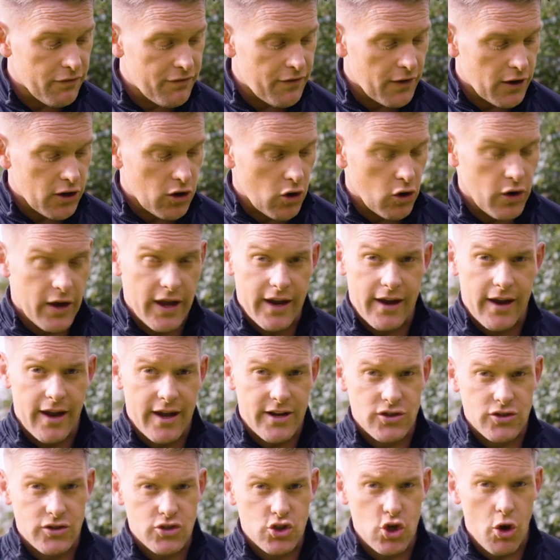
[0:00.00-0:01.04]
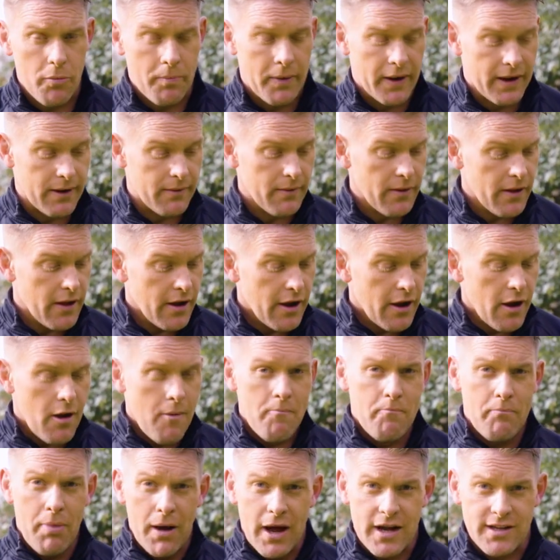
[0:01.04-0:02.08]
for logging and chopping.
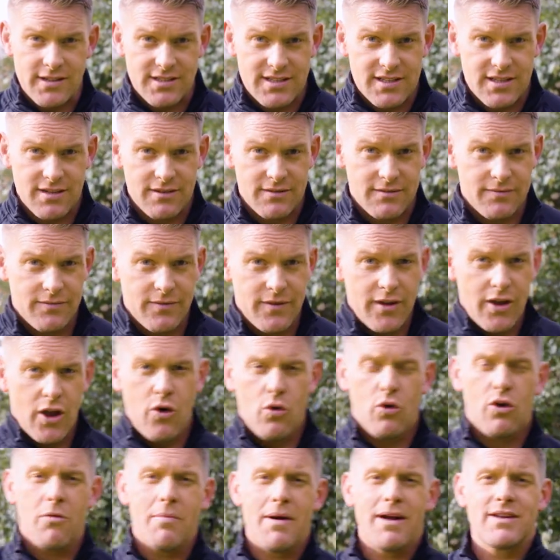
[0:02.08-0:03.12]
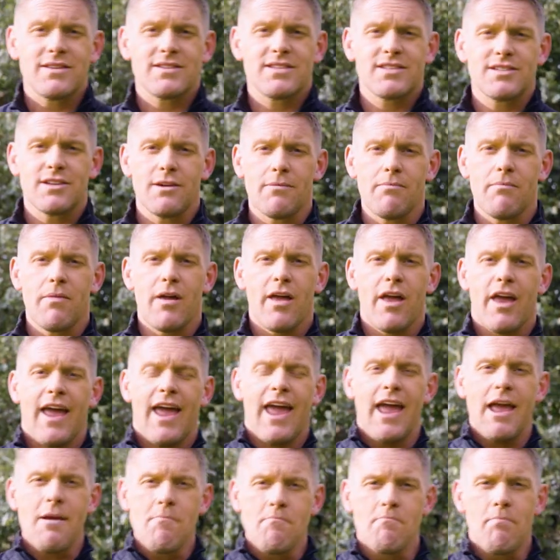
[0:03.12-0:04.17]
But what about some
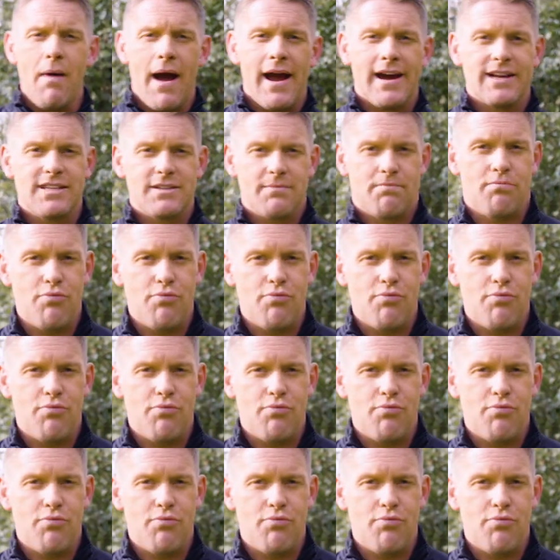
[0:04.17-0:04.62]
impact